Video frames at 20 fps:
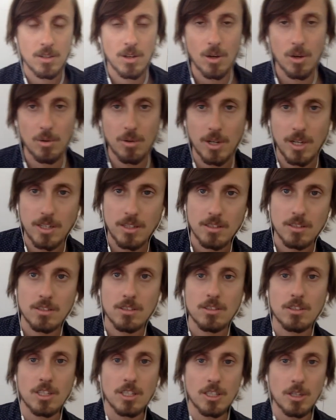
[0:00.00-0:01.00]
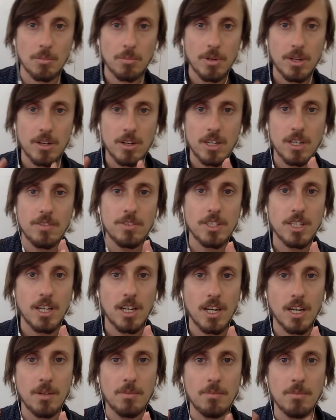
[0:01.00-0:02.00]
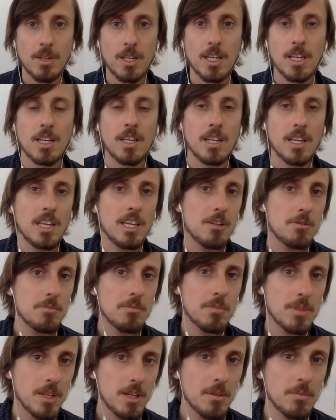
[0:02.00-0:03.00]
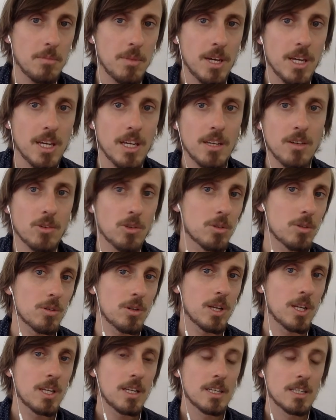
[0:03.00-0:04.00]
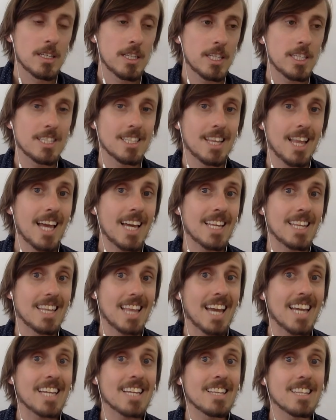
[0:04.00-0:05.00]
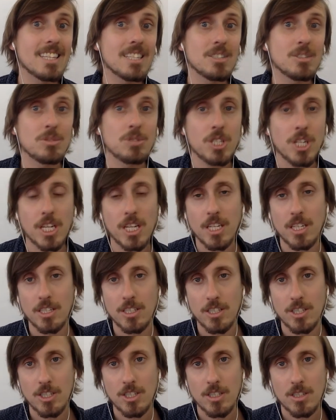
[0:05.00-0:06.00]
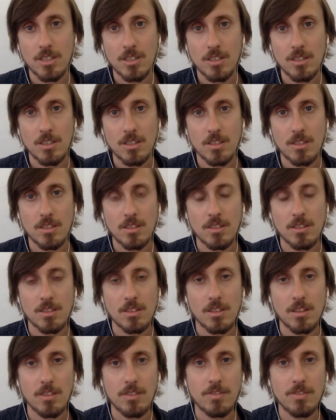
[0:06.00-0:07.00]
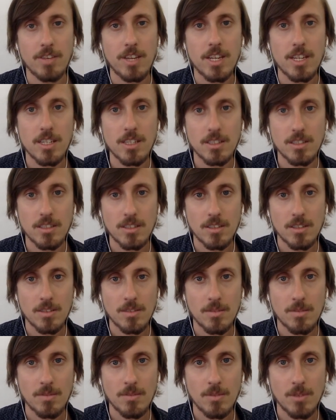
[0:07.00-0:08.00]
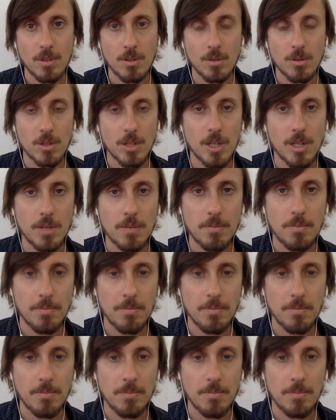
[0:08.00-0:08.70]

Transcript: All right? So it's a period of time, and it may or is likely to change. A phase. Okay?